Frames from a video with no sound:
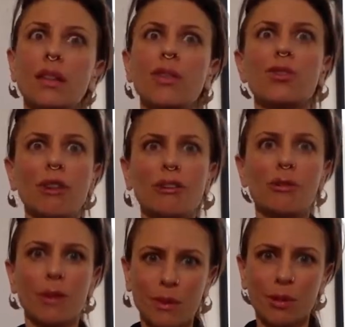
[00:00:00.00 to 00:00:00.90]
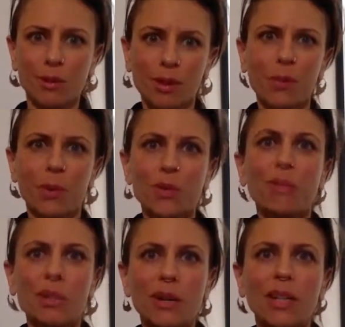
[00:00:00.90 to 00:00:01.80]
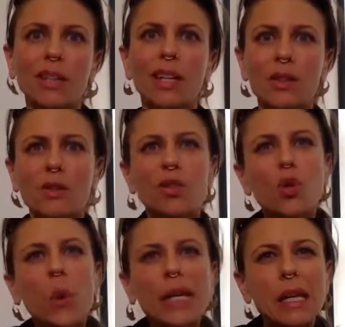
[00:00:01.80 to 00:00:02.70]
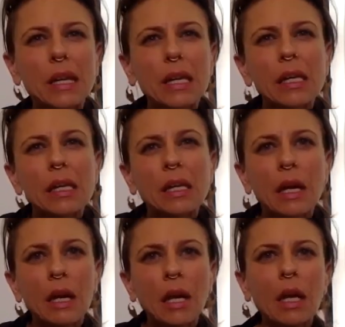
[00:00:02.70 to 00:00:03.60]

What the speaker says: That's because you're not doing what you're really supposed to do. Like there's a tweak in